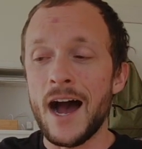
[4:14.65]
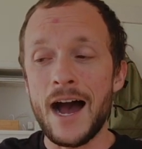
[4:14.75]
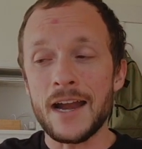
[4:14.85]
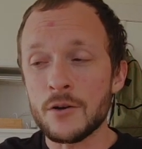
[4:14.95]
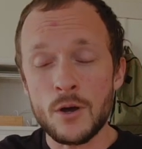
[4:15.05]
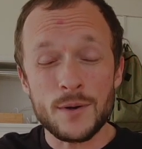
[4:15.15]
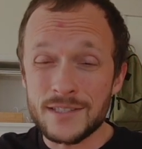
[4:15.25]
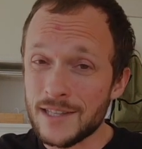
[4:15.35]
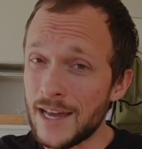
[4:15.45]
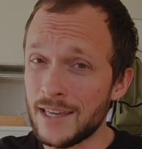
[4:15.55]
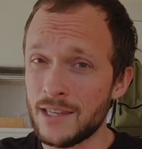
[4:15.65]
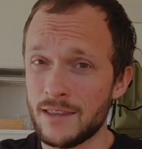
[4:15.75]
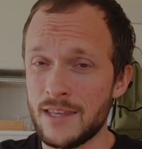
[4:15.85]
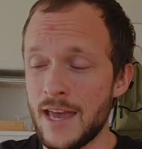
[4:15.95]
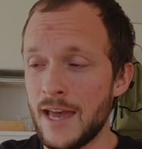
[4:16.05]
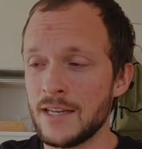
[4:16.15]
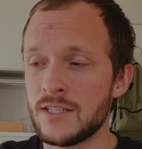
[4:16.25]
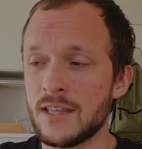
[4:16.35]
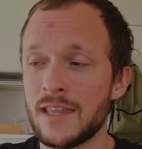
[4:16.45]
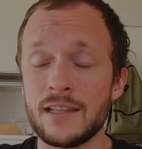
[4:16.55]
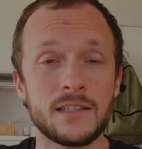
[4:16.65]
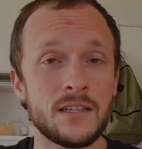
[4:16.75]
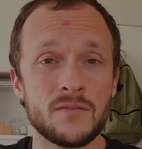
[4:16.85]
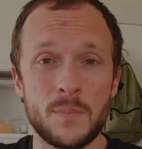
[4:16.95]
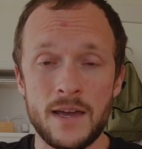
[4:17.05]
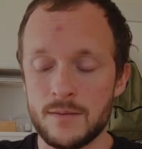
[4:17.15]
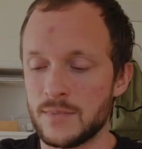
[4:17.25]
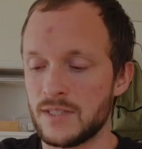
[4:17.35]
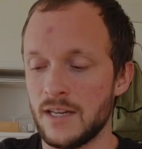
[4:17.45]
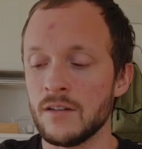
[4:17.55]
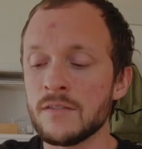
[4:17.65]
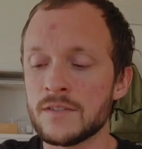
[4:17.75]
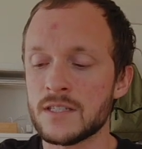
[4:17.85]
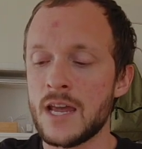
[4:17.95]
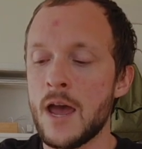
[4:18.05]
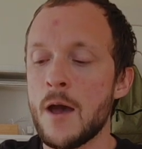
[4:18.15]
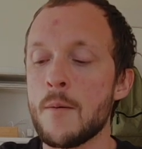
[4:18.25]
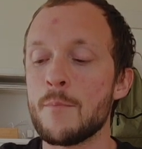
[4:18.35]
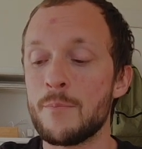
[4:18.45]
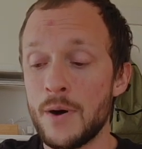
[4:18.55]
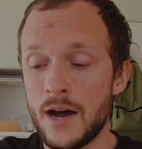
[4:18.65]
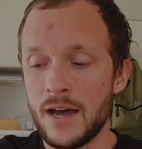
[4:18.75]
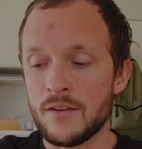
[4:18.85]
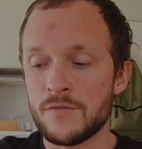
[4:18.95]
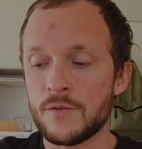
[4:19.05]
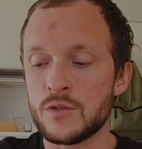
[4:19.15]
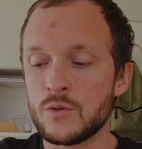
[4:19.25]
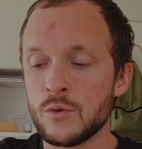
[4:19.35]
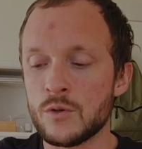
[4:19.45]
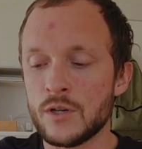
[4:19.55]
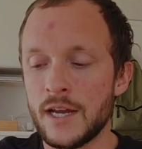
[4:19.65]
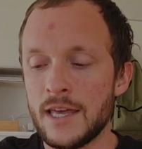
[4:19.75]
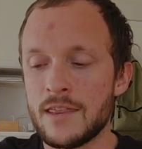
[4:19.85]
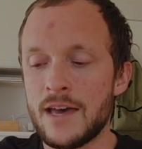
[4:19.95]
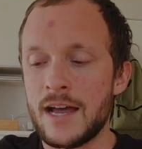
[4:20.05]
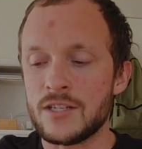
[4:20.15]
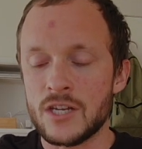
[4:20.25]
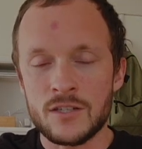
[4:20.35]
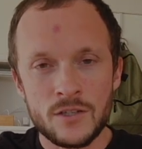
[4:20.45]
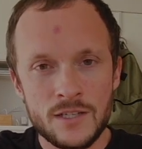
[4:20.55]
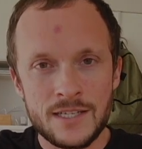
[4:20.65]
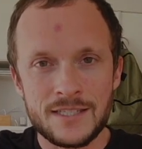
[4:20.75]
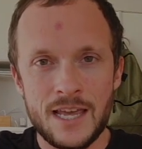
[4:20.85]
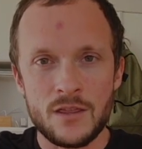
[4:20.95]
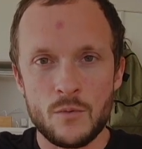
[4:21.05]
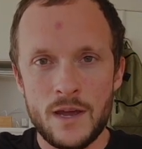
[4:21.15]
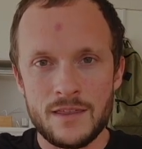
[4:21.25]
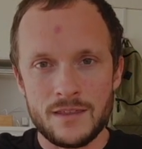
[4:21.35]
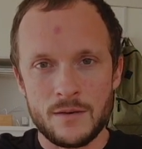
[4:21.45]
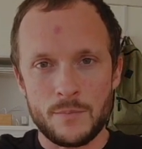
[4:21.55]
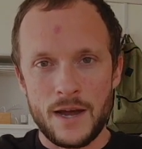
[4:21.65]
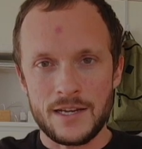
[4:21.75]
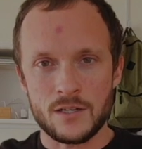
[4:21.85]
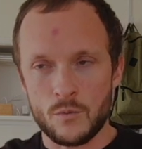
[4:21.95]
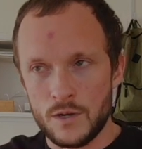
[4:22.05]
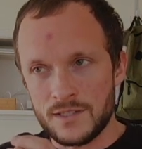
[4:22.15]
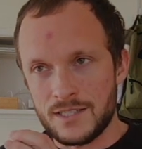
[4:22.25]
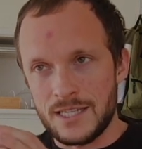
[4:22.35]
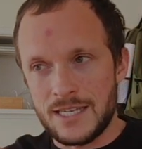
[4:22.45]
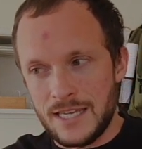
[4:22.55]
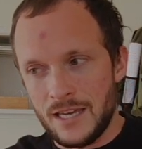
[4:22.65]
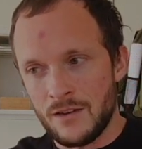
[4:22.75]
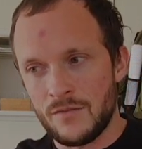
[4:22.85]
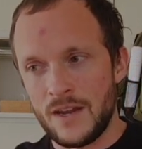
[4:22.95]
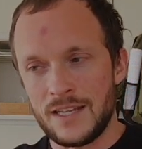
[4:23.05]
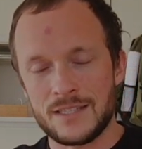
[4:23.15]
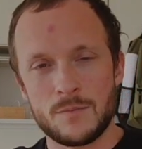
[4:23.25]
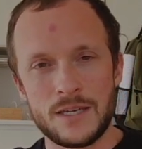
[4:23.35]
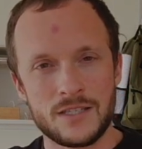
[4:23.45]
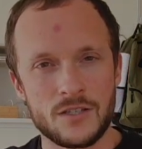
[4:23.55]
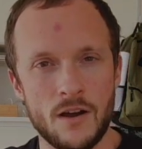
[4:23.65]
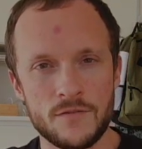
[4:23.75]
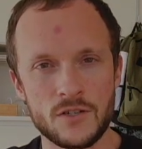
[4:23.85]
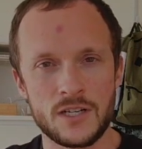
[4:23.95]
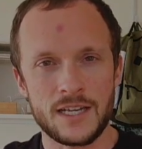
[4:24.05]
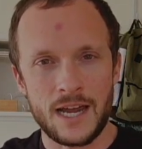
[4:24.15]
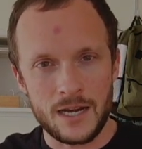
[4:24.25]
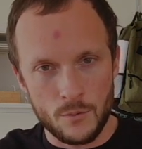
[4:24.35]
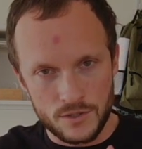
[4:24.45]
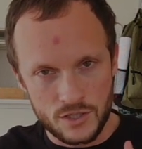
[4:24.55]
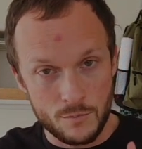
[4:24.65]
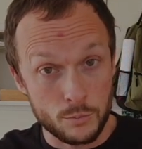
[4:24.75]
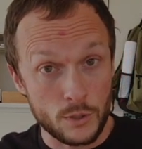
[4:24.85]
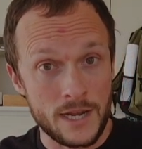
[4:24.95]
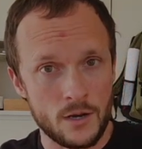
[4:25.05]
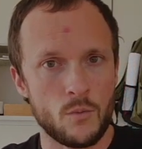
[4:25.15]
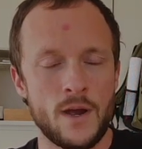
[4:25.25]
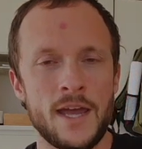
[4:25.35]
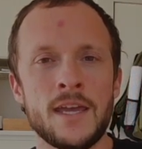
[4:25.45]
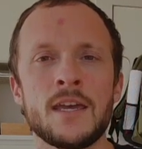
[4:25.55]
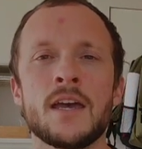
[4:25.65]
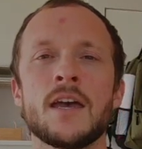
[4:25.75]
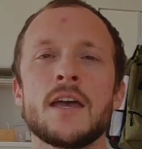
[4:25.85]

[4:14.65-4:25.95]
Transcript: I don't always like the edge that they leave by themselves, but for dual grit, that gentleness and the way that the binder wants to give and it's a bit softer and it kind of wants to break away,